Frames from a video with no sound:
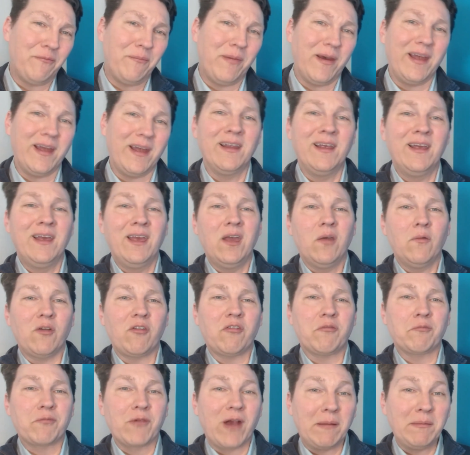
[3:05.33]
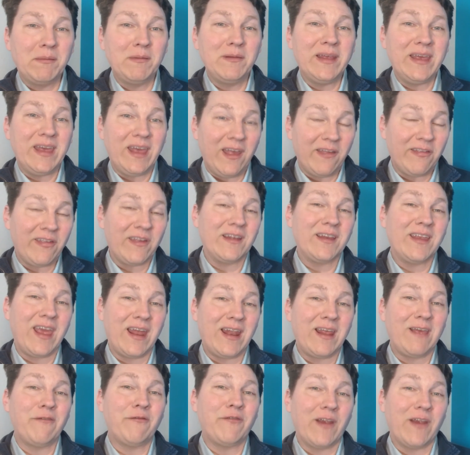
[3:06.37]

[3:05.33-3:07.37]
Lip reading: but which probably isn't getting